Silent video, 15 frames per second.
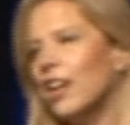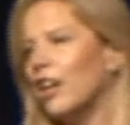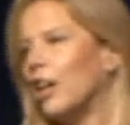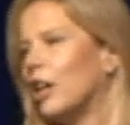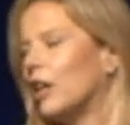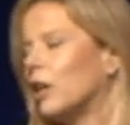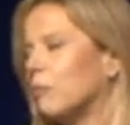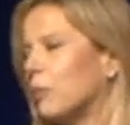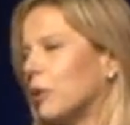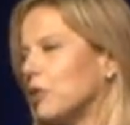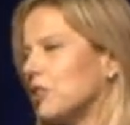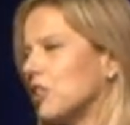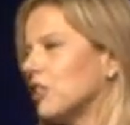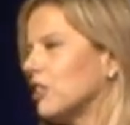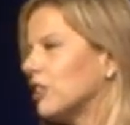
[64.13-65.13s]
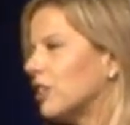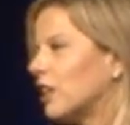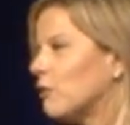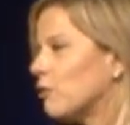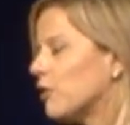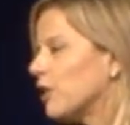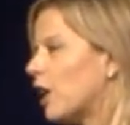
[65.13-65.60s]
a person
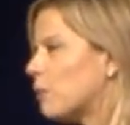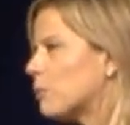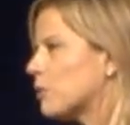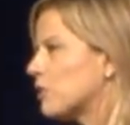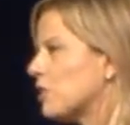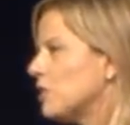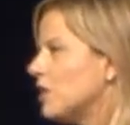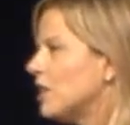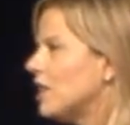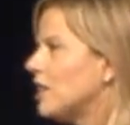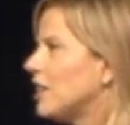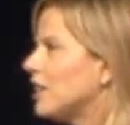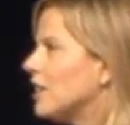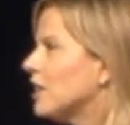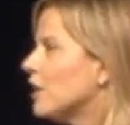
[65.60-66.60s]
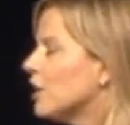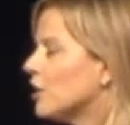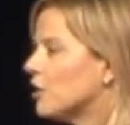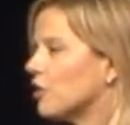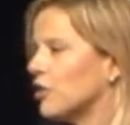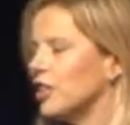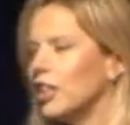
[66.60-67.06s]
looking for an opportunity,
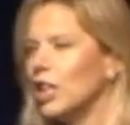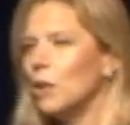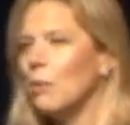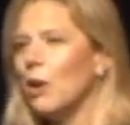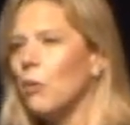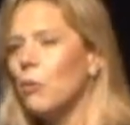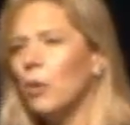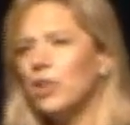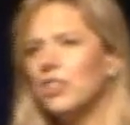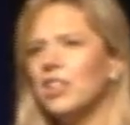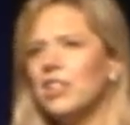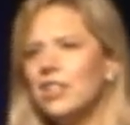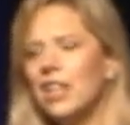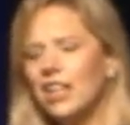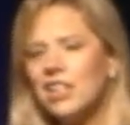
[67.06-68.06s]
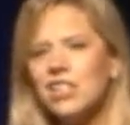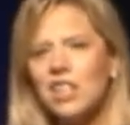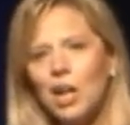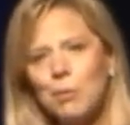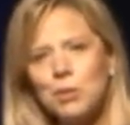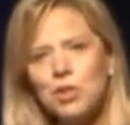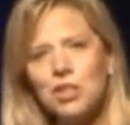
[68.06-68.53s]
you're thinking about what the next
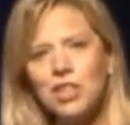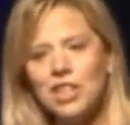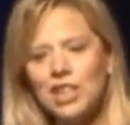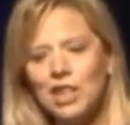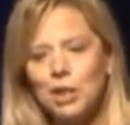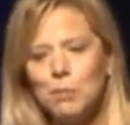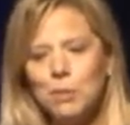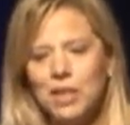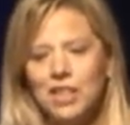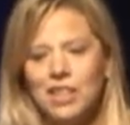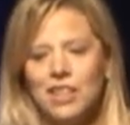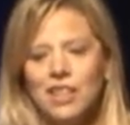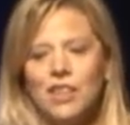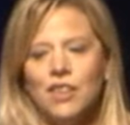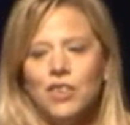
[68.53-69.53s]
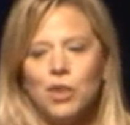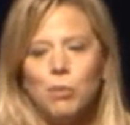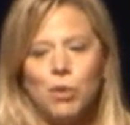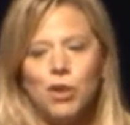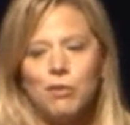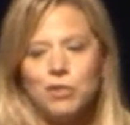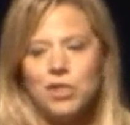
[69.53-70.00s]
opportunity could be, the
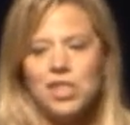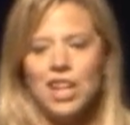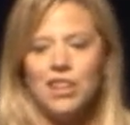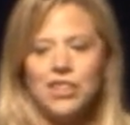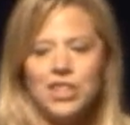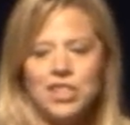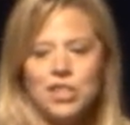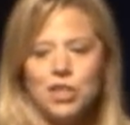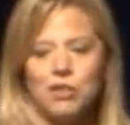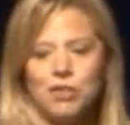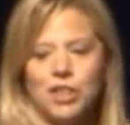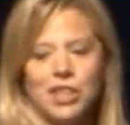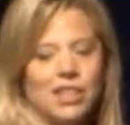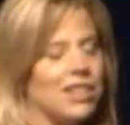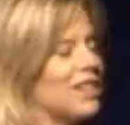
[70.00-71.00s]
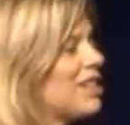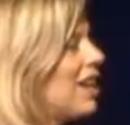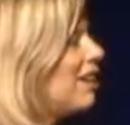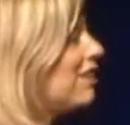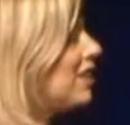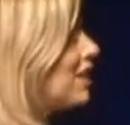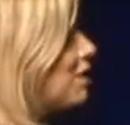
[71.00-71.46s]
war for talent is over and the
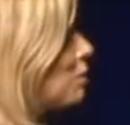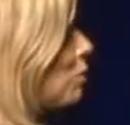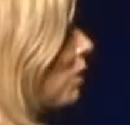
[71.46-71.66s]
talent has